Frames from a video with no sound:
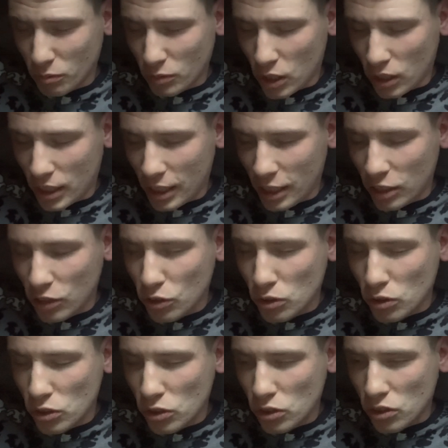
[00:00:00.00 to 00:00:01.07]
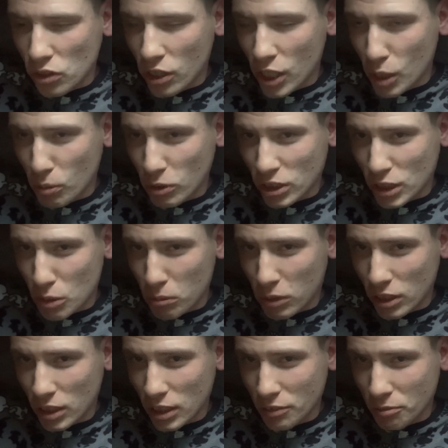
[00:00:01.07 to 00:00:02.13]
Okay. Her name was
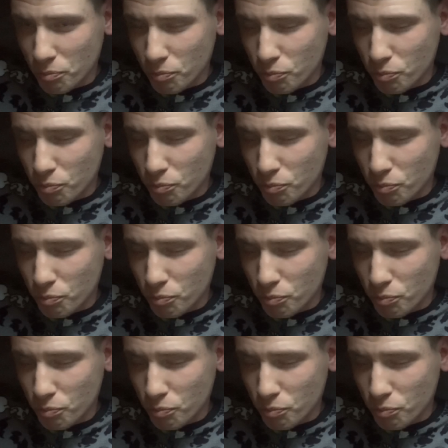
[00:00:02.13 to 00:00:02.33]
Timberland.